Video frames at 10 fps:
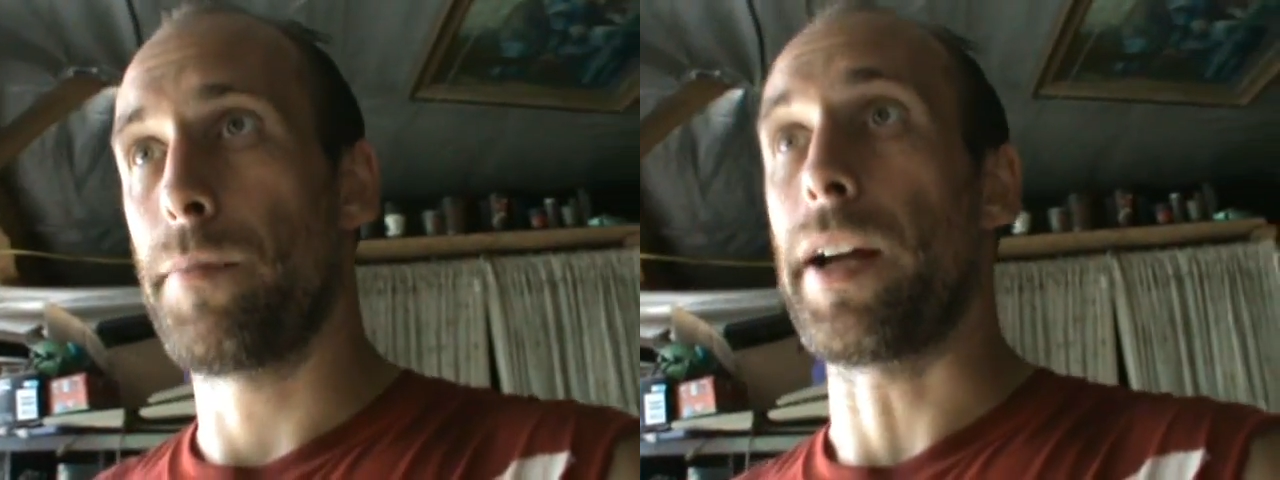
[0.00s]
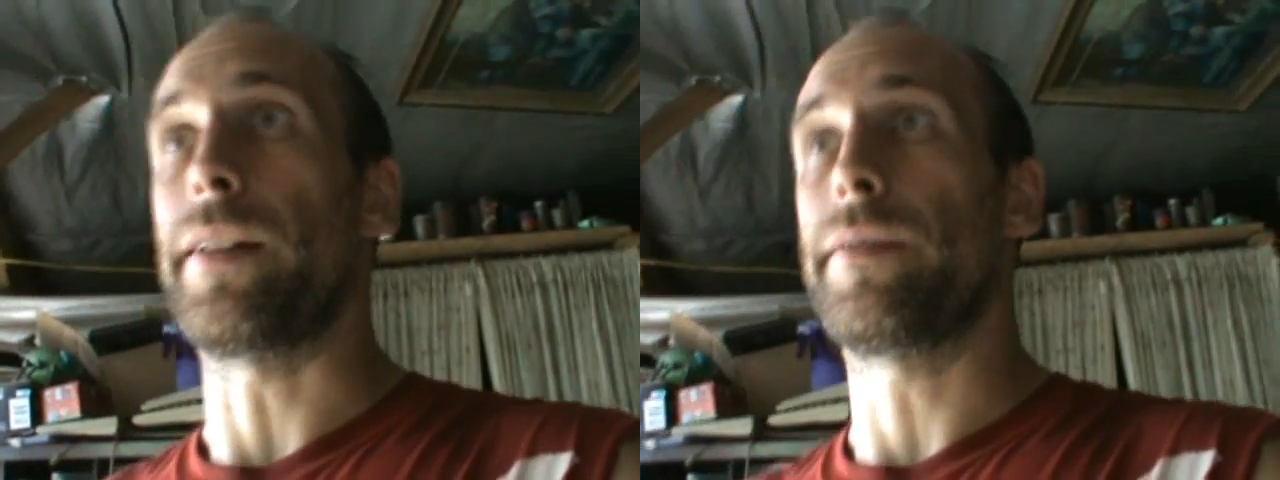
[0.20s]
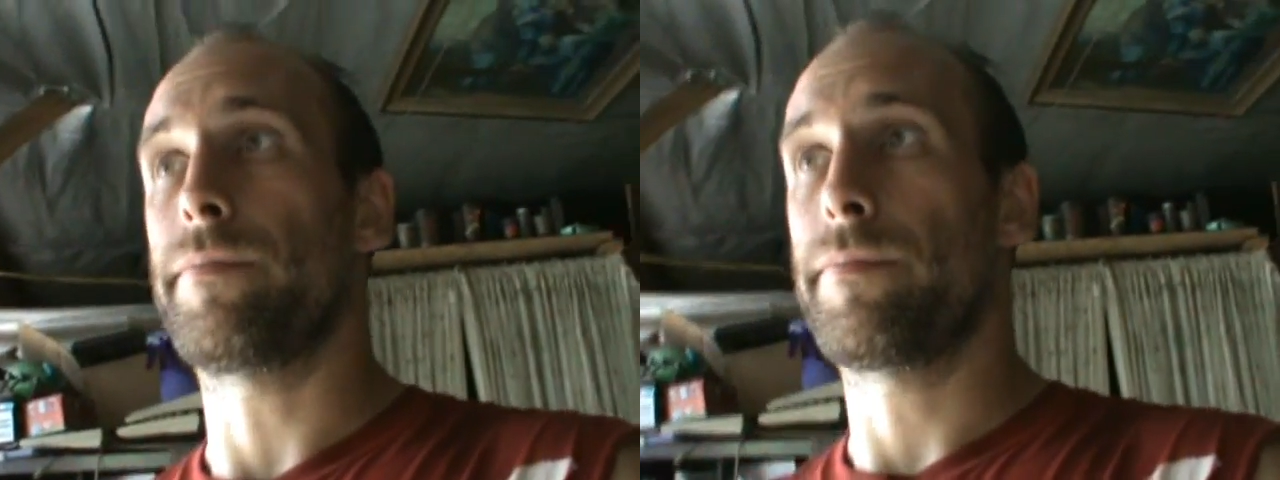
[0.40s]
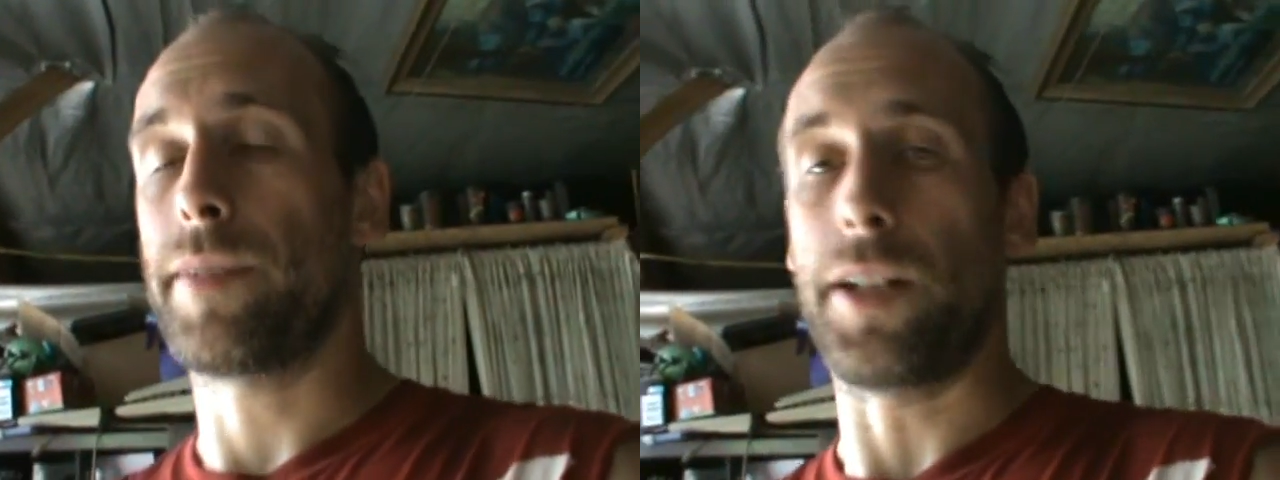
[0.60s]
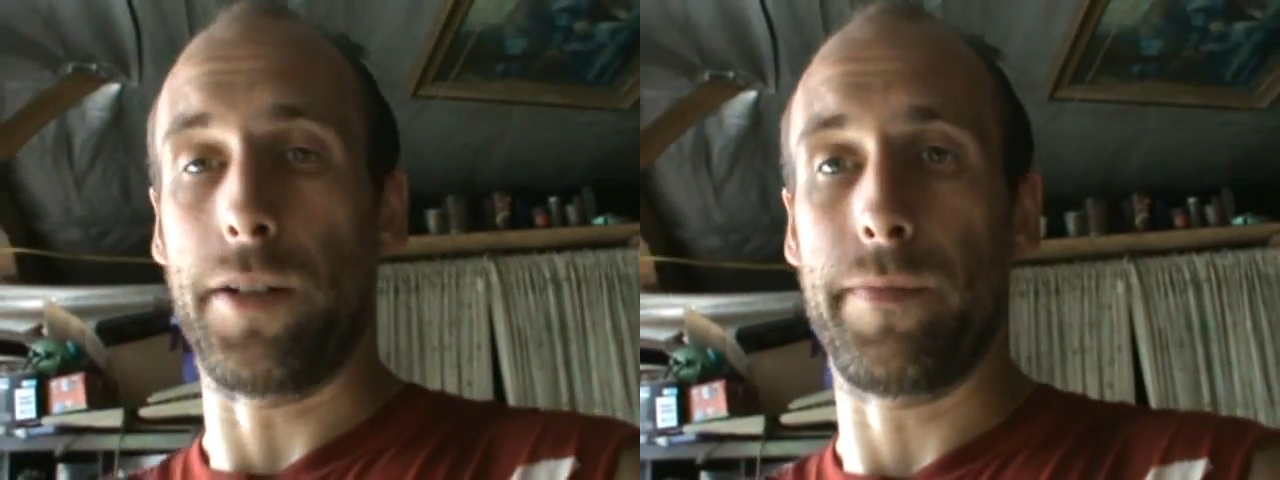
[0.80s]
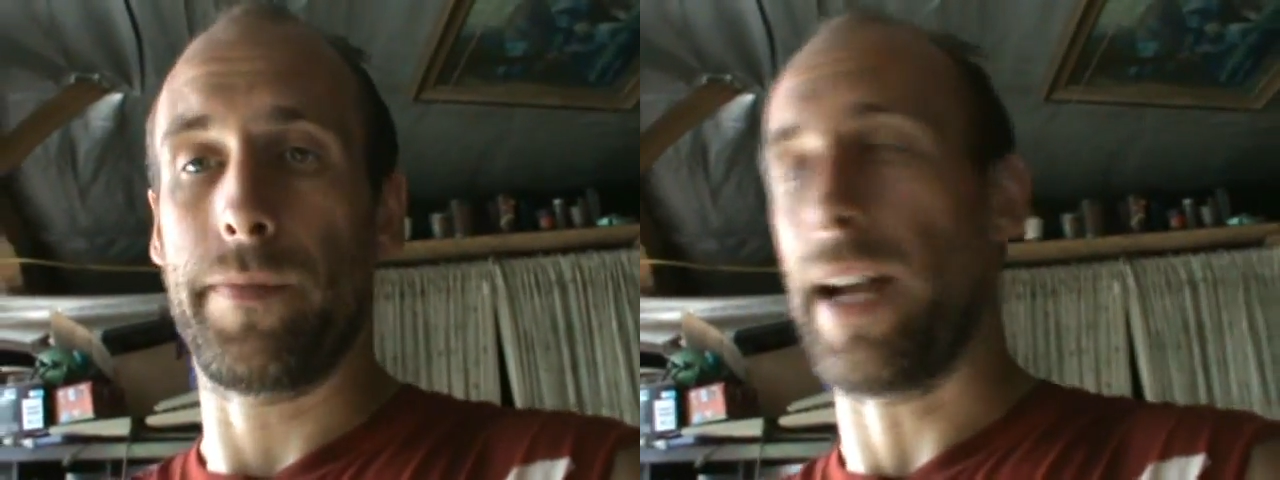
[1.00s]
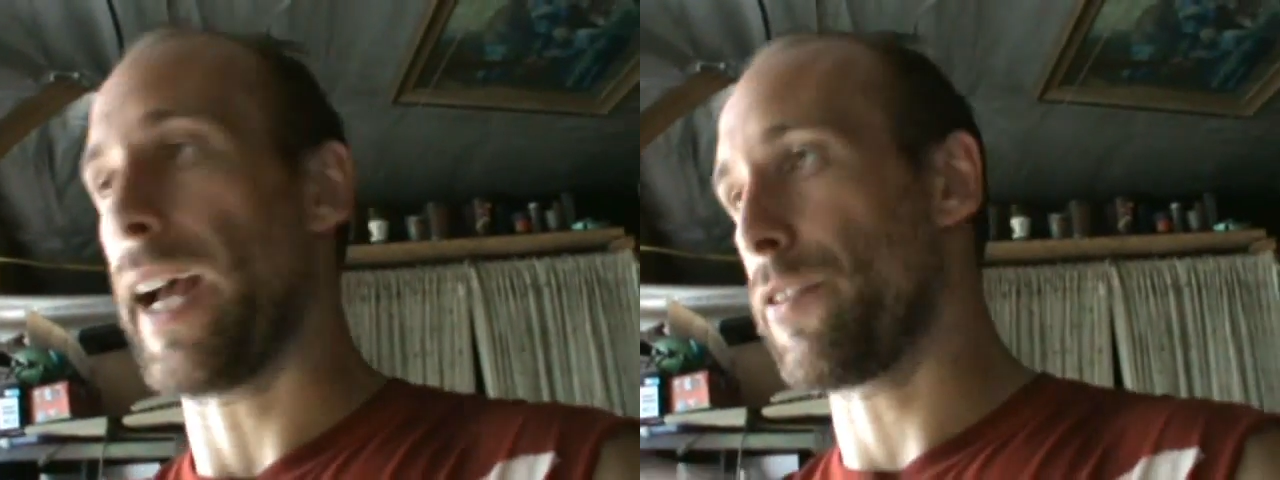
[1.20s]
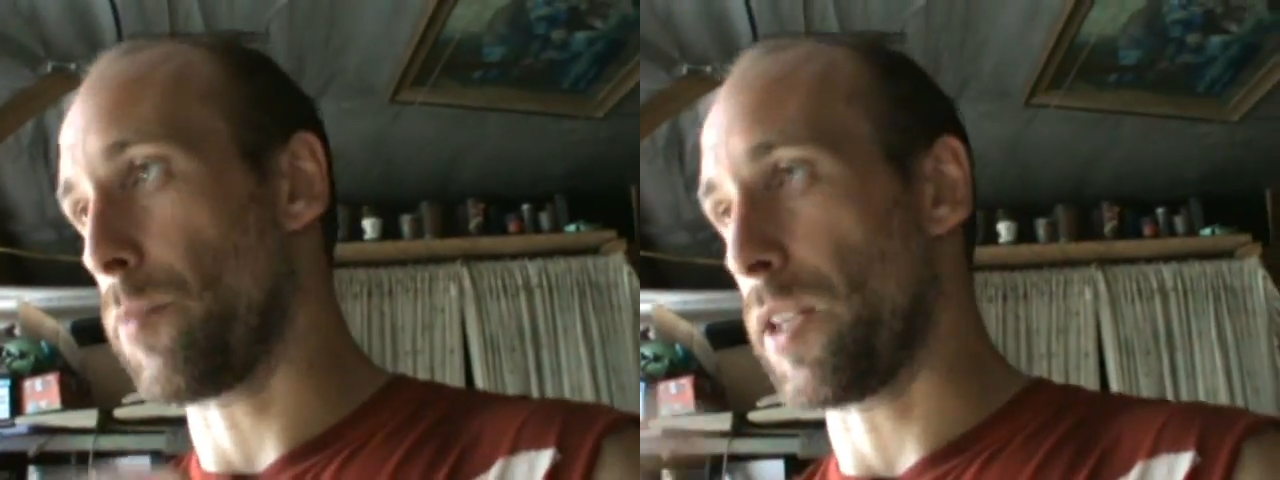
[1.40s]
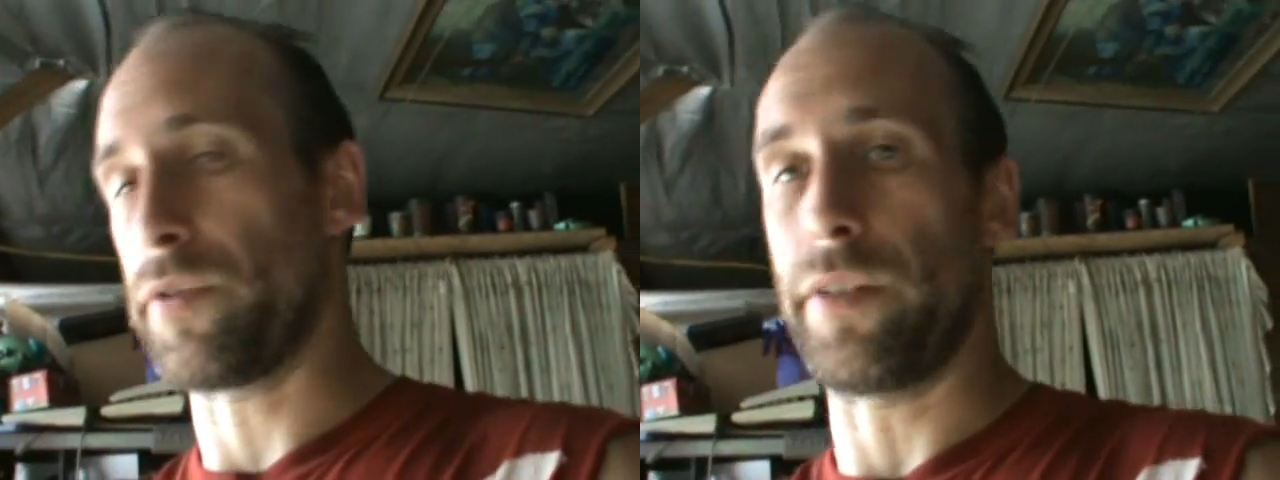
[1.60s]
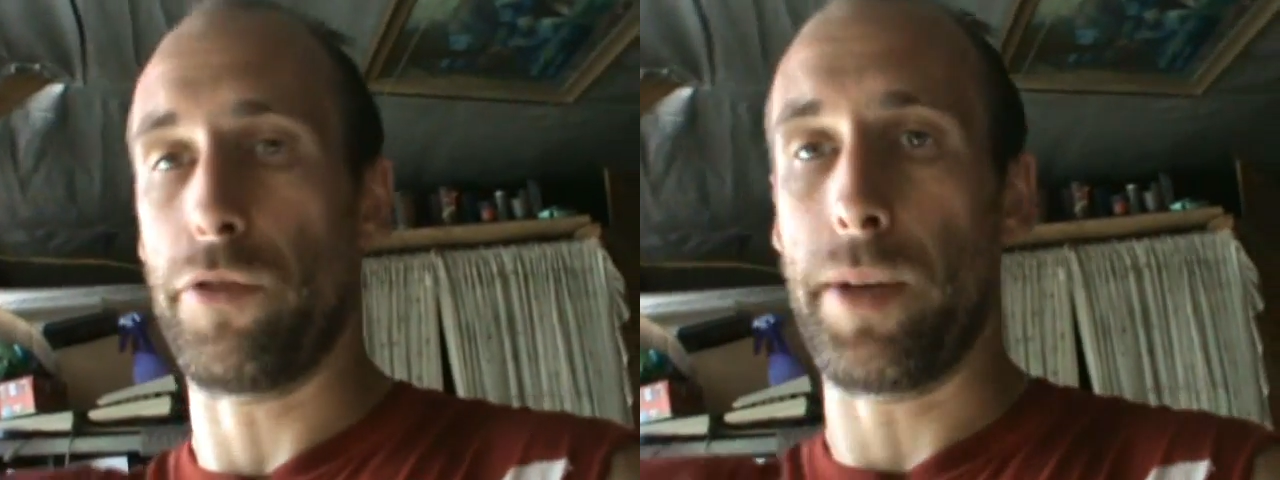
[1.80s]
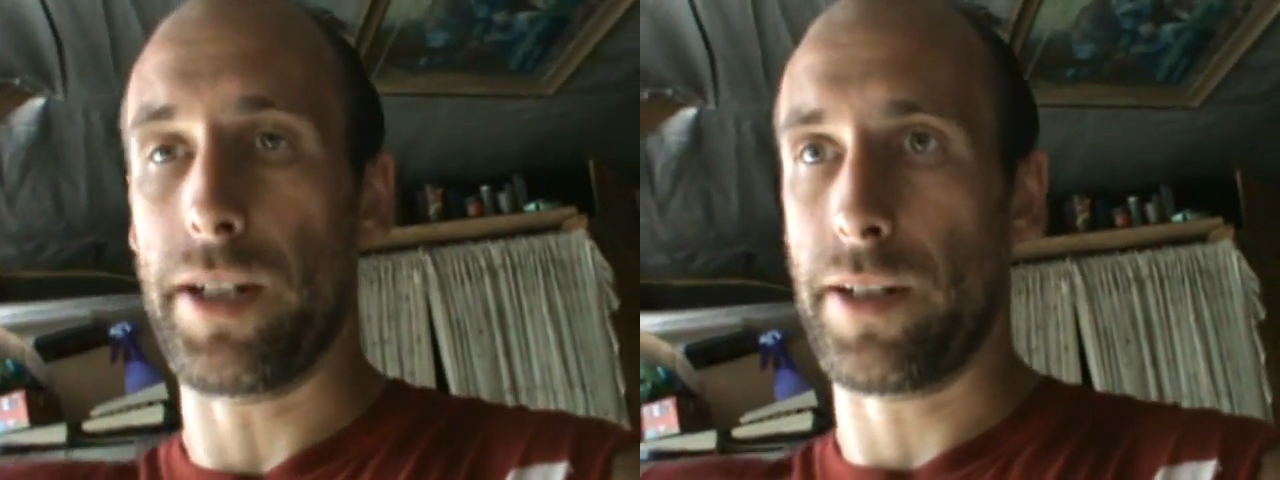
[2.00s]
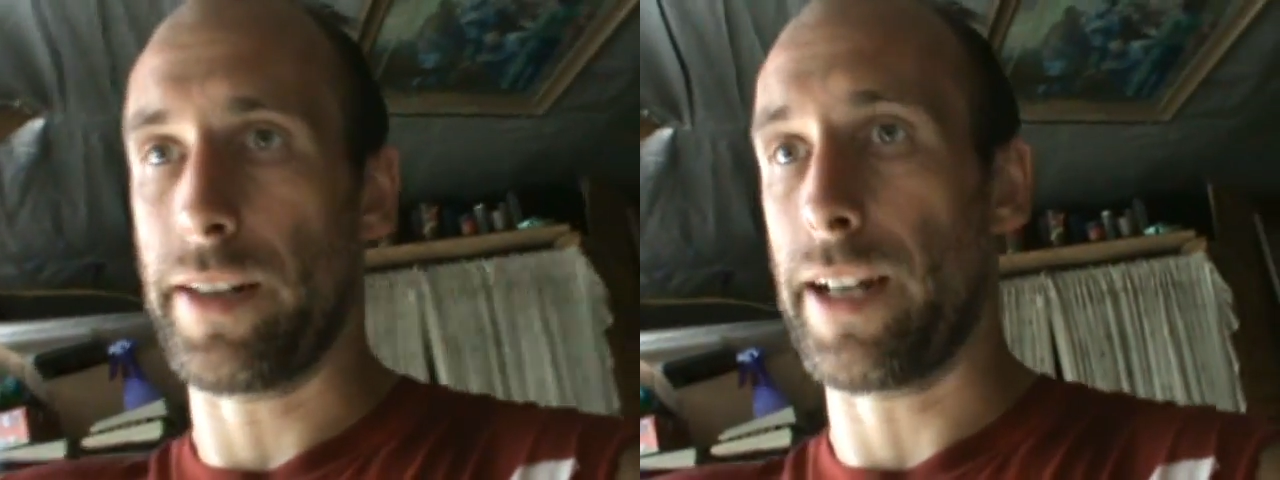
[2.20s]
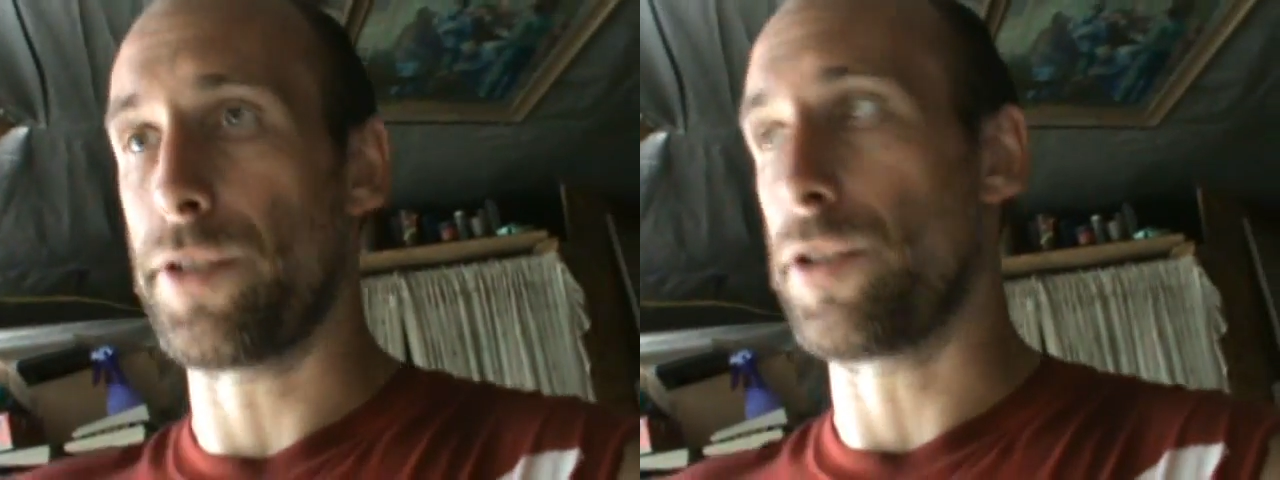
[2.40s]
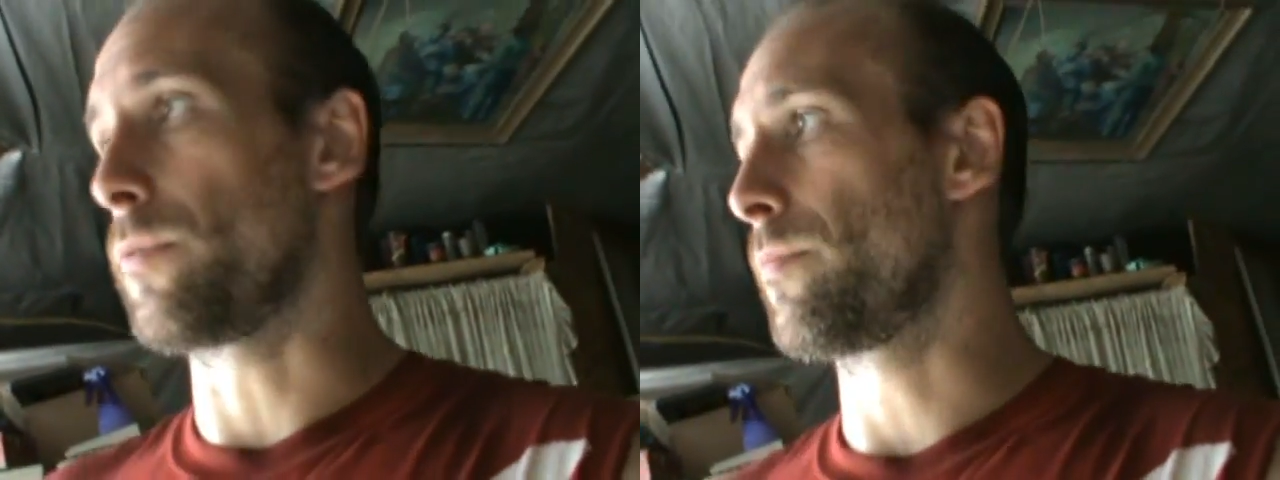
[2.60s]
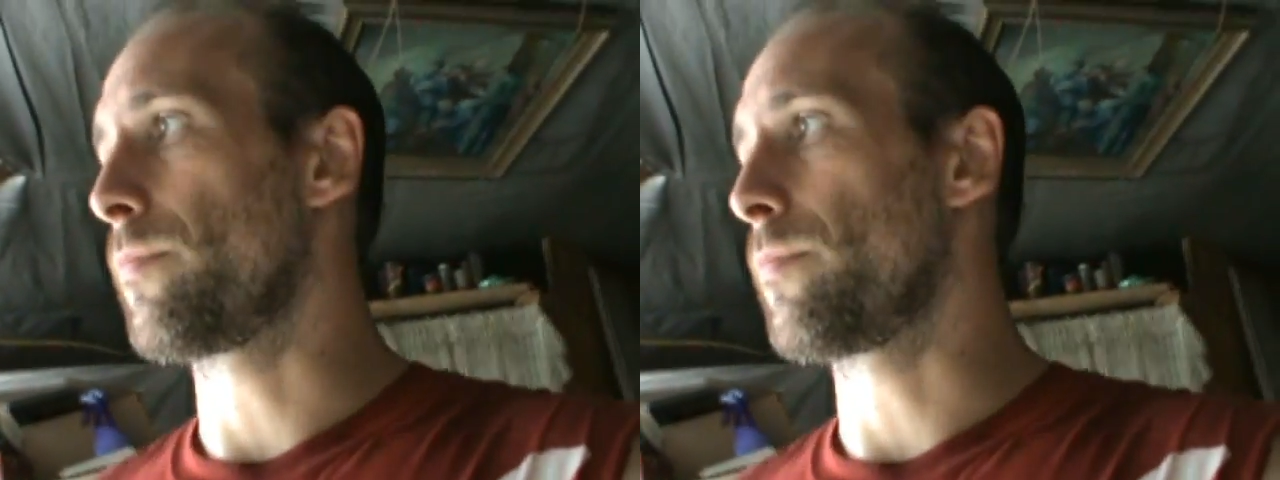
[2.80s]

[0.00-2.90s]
But, you know, I have a bunch of information on that too.